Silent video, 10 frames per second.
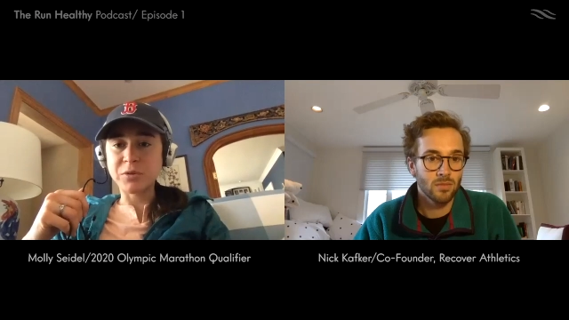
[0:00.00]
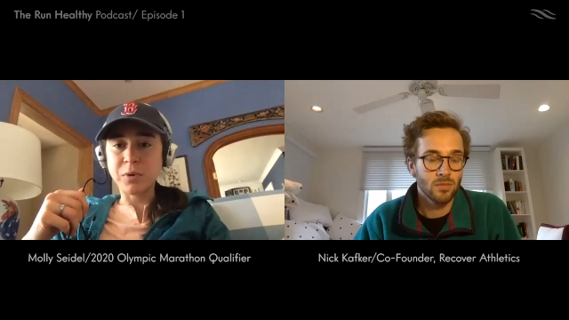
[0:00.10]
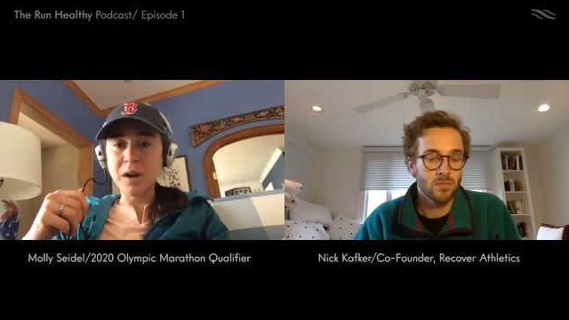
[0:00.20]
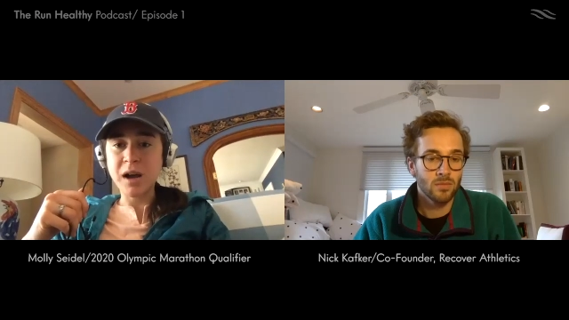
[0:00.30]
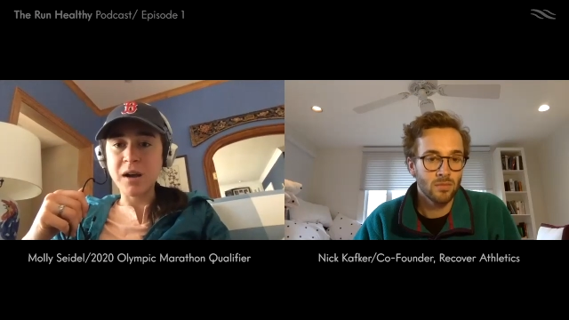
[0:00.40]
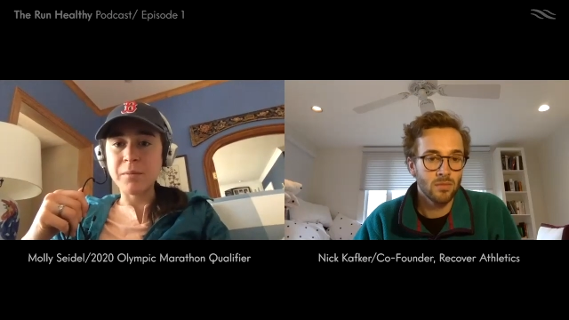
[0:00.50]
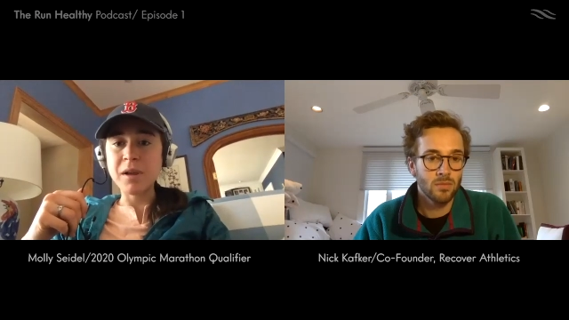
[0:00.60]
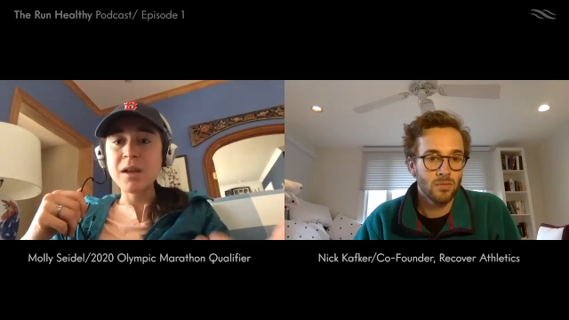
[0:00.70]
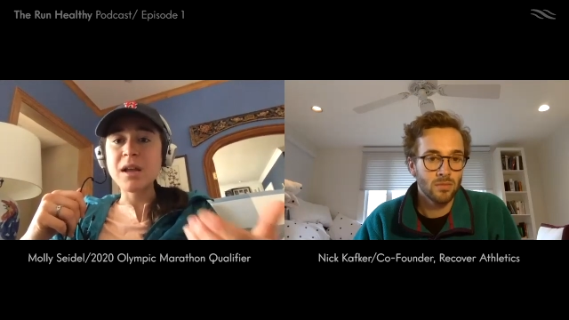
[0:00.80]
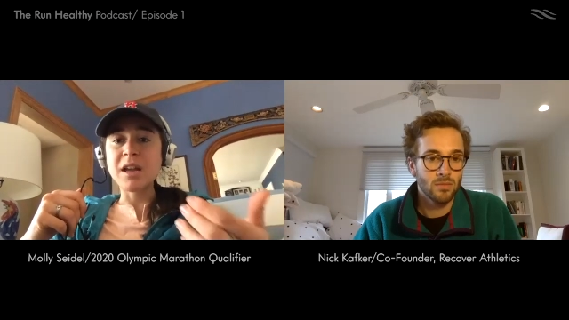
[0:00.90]
Speaker 1: will come.
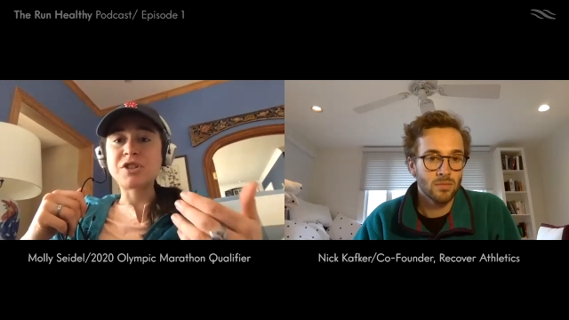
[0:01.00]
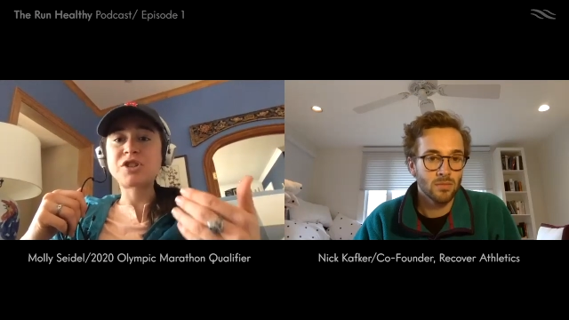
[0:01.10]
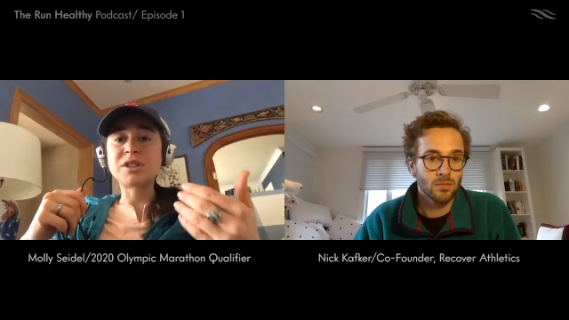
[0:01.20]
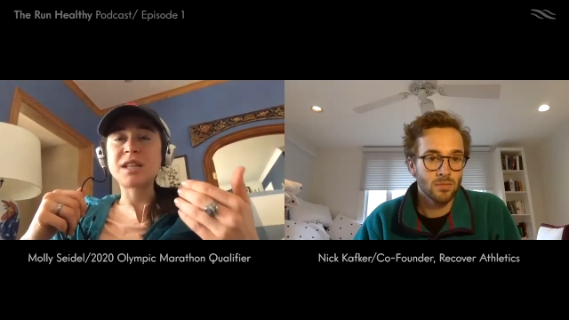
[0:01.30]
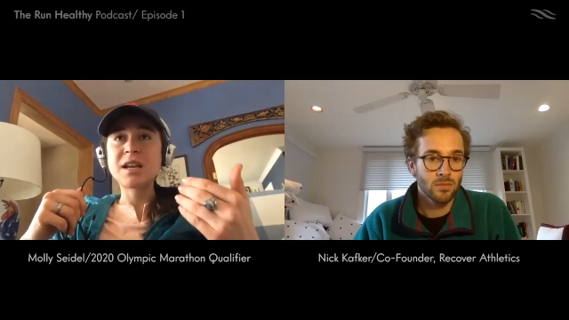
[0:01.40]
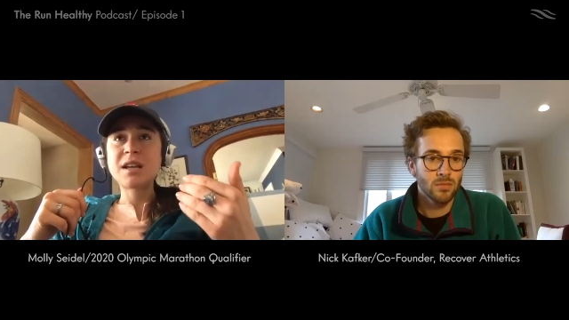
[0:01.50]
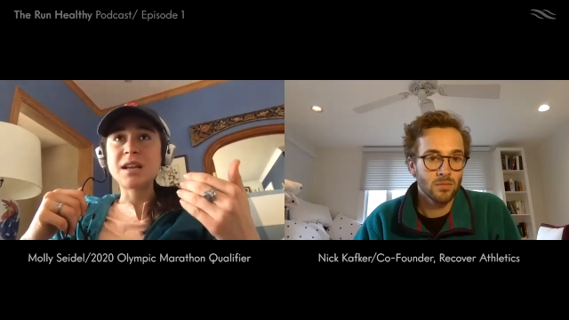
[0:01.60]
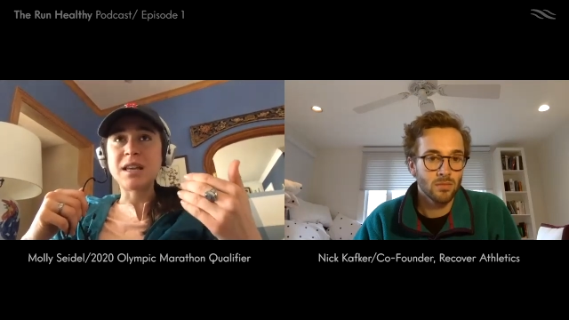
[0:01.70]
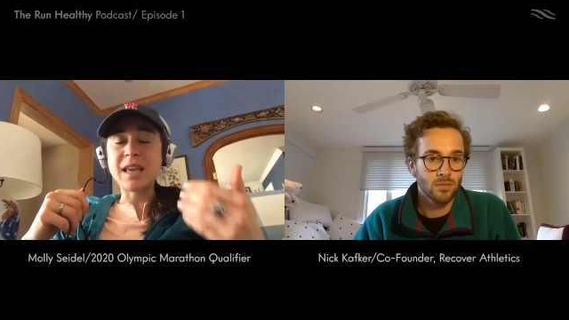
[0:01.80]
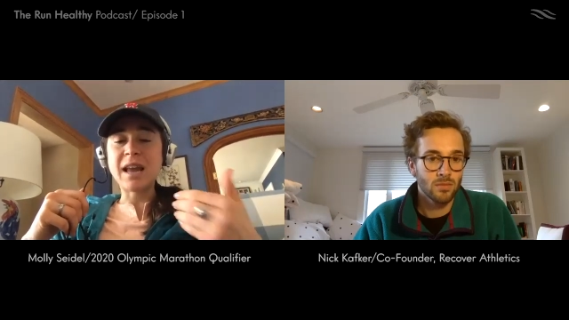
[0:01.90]
It's just
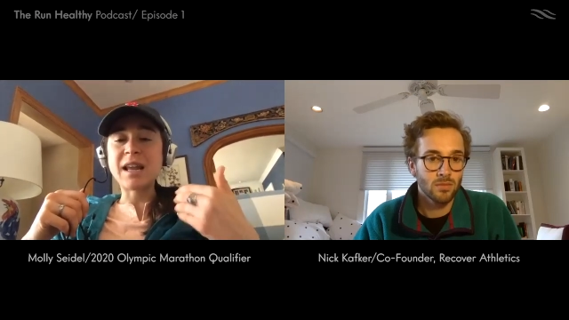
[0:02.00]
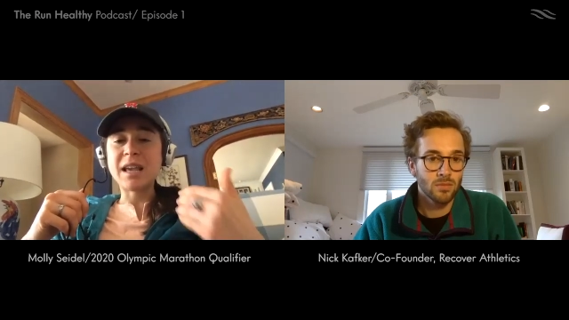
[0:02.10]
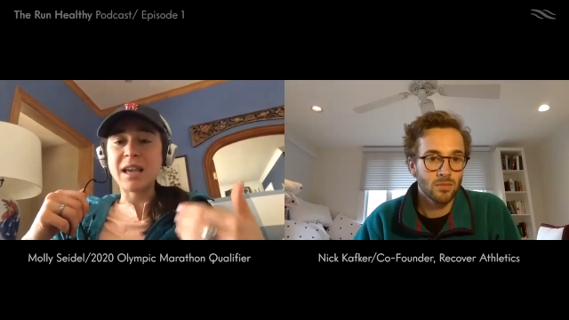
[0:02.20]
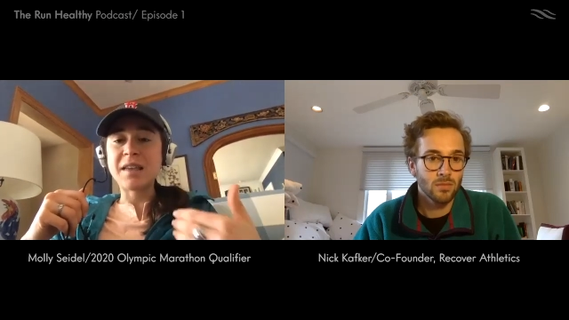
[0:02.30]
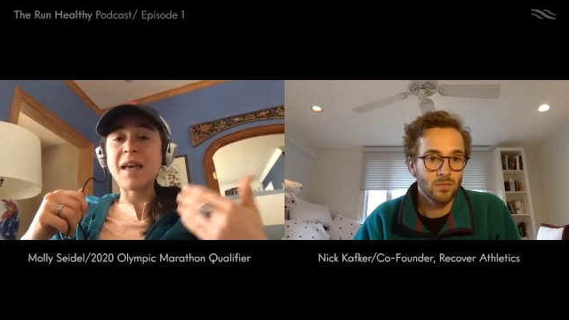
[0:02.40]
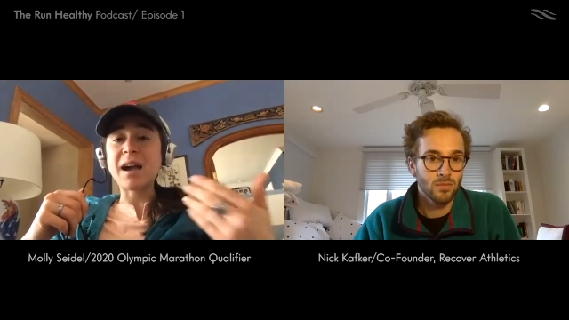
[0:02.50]
getting in that